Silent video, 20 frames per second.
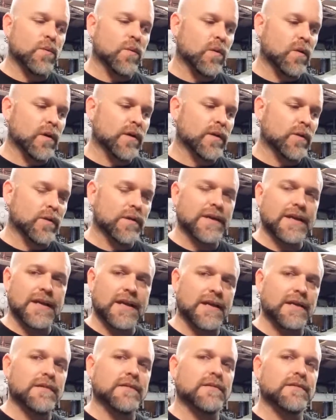want or
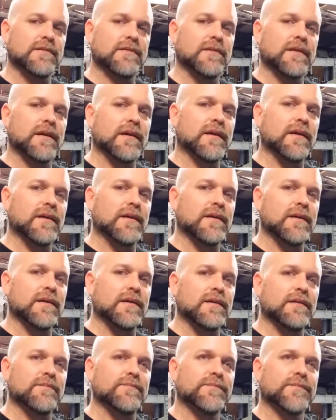need. And